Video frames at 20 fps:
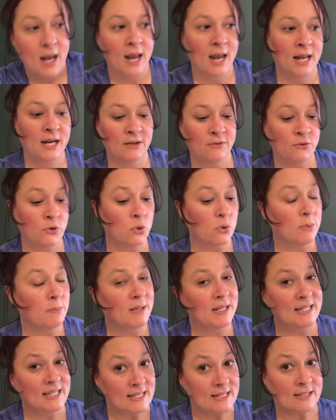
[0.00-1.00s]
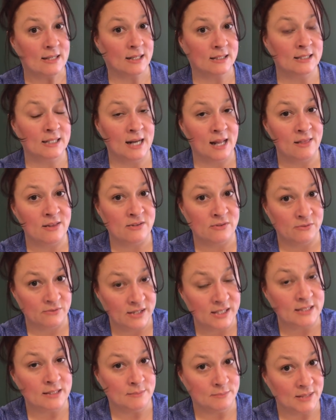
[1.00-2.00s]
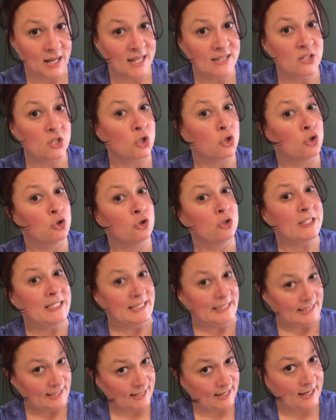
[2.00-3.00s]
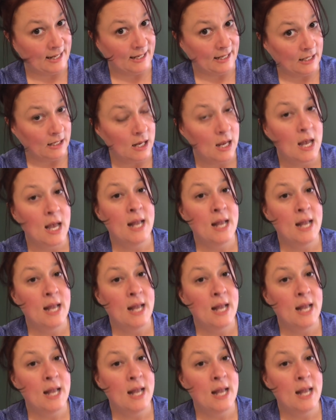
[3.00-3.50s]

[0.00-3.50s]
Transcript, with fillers: And if you can be deselected as a victim, that's a good day.